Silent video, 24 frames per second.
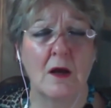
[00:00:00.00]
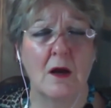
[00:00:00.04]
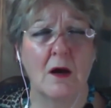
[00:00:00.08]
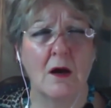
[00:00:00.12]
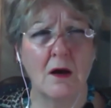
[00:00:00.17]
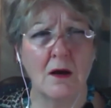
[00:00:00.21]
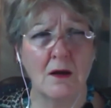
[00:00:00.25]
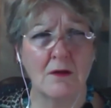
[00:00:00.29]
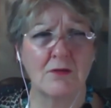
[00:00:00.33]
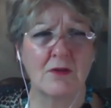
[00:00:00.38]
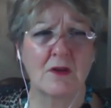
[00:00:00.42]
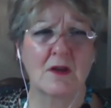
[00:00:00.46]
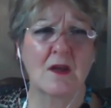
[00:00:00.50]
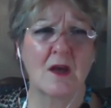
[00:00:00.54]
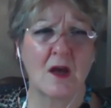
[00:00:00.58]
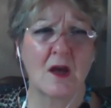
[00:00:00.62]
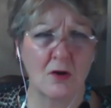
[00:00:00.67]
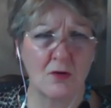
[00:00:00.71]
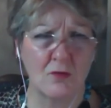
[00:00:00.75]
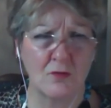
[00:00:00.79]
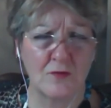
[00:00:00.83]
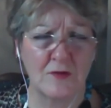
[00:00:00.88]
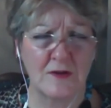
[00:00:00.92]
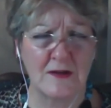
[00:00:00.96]
either
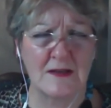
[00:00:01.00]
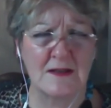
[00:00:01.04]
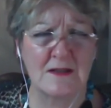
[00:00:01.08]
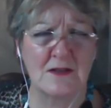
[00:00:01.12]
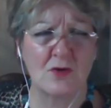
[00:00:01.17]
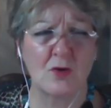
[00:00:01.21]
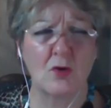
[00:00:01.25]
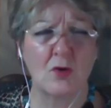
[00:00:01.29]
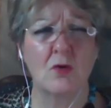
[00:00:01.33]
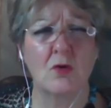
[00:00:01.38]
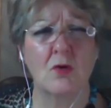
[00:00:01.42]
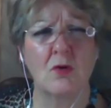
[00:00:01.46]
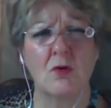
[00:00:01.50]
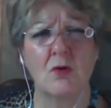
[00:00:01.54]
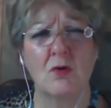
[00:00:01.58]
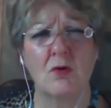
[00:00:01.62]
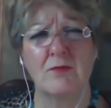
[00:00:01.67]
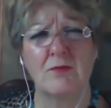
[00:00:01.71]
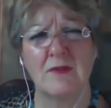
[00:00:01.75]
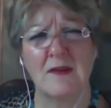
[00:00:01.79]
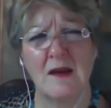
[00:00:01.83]
COVID or the